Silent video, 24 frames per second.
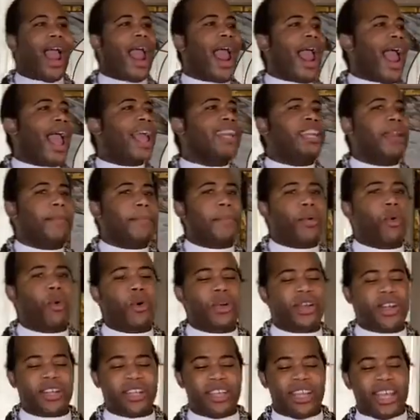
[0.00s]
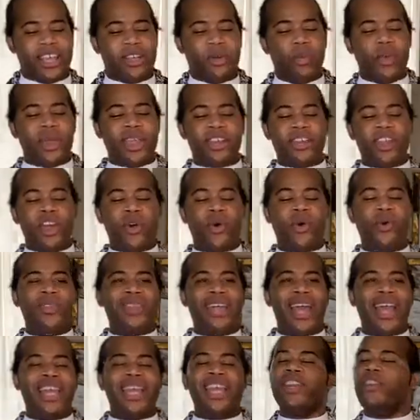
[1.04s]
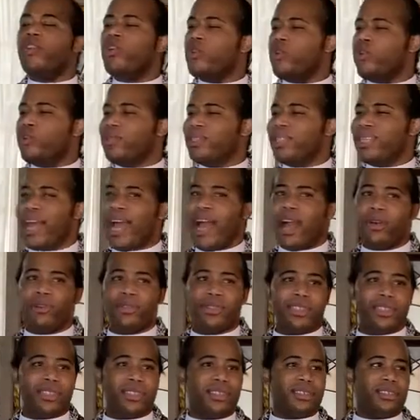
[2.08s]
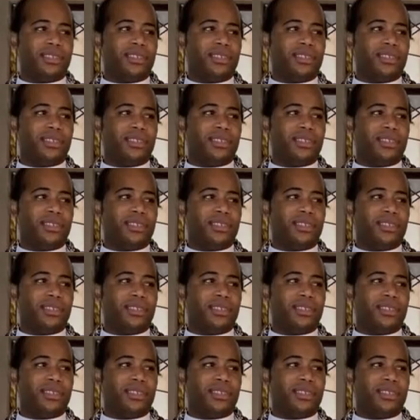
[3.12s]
And importantly, we know that in whose house?